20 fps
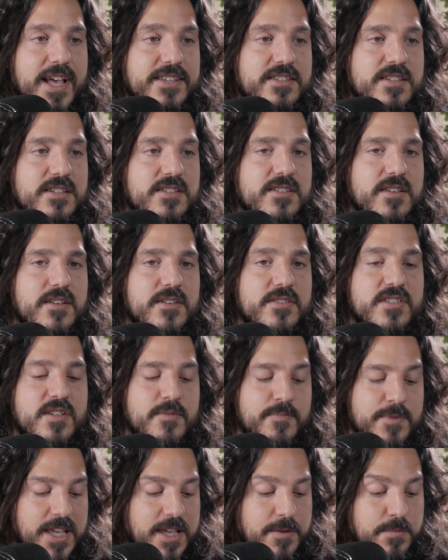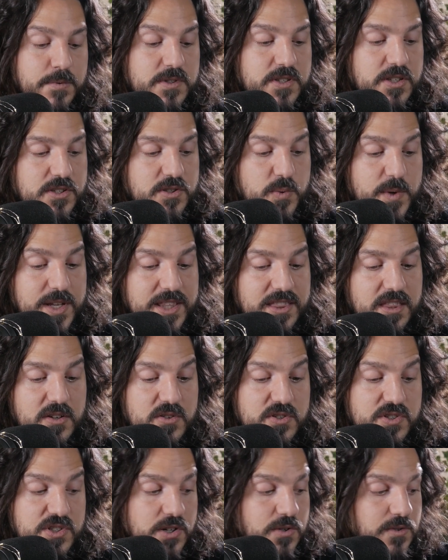and to be able to tweak
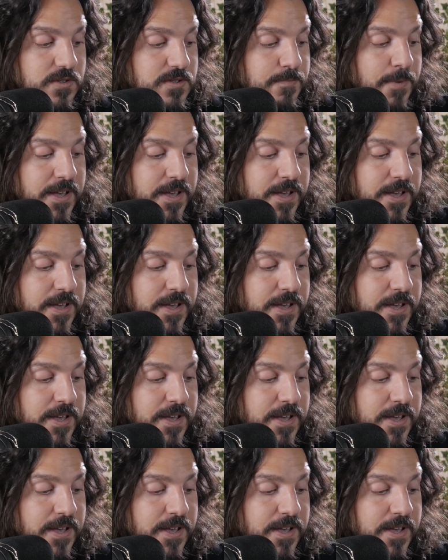those jokes